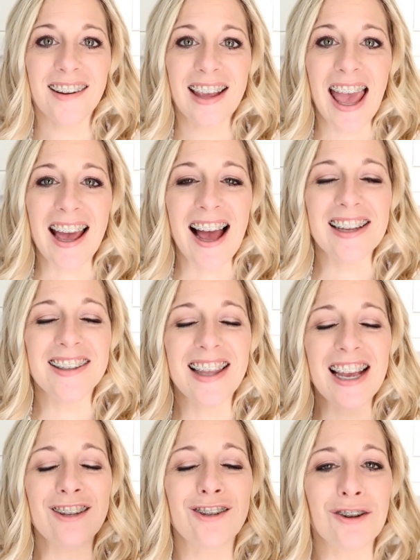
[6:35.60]
Okay guys,
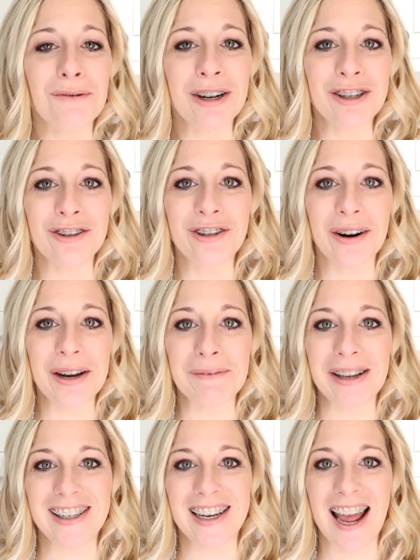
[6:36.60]
thanks so much for joining
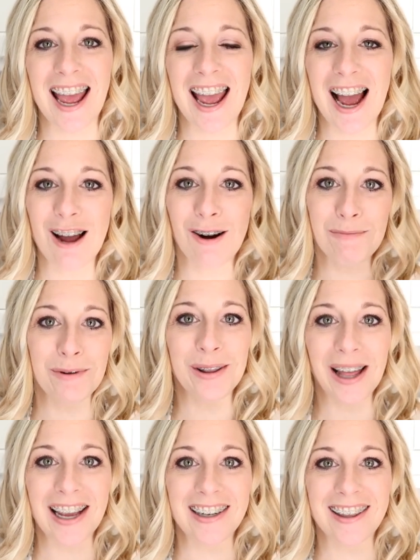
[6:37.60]
me today. I hope
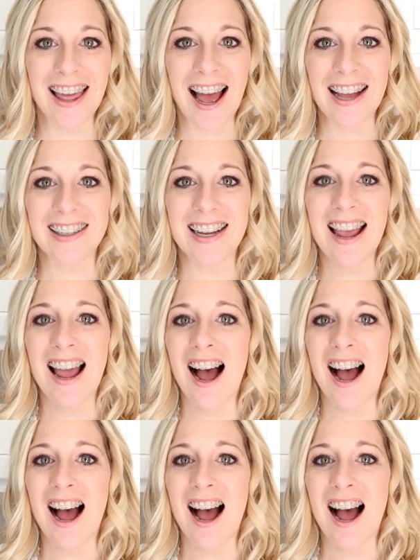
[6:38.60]
you liked that.